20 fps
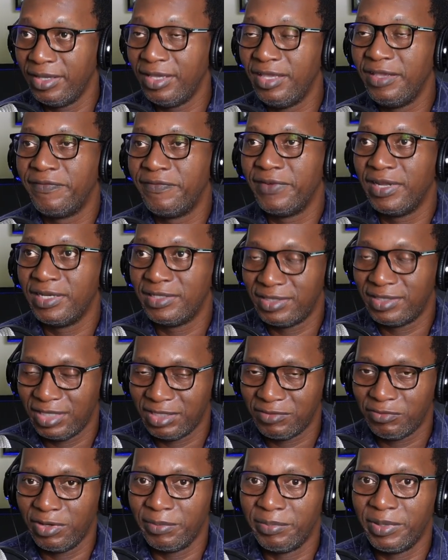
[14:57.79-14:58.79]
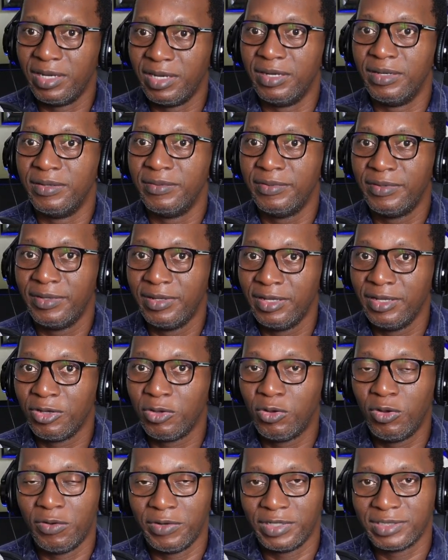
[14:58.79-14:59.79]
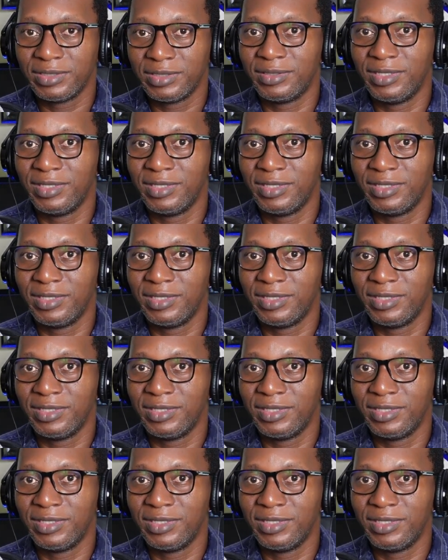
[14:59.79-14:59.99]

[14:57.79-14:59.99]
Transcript: E flat sus for a bar. Chorus.